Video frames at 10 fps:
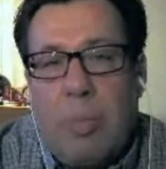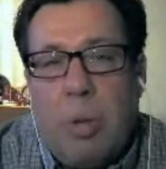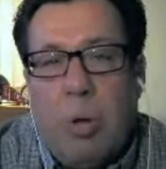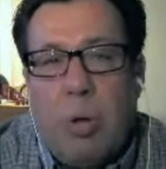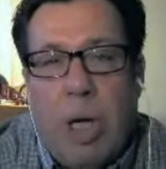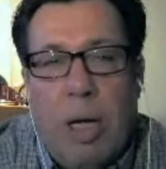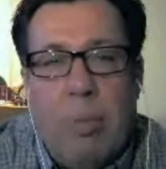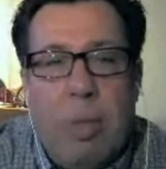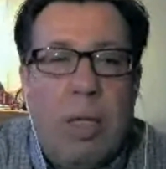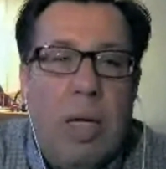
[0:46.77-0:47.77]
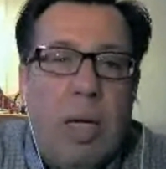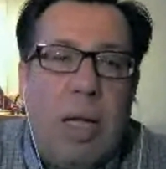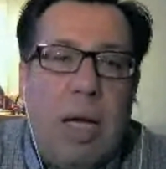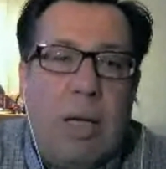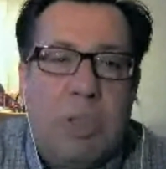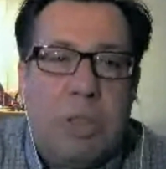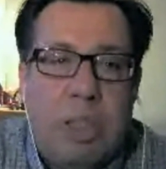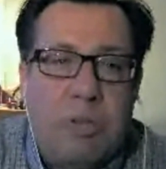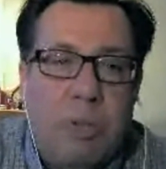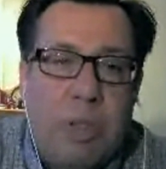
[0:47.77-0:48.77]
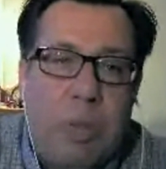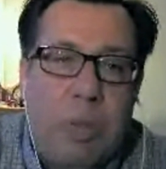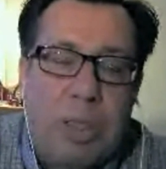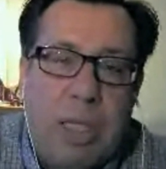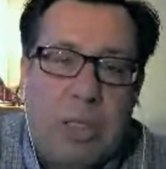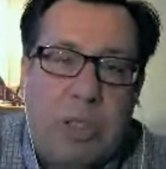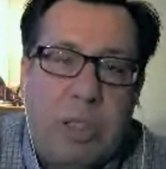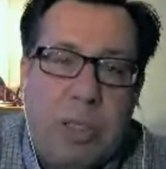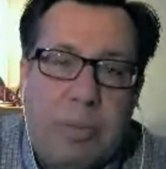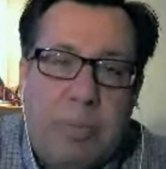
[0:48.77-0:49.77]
program and how successful it was last year?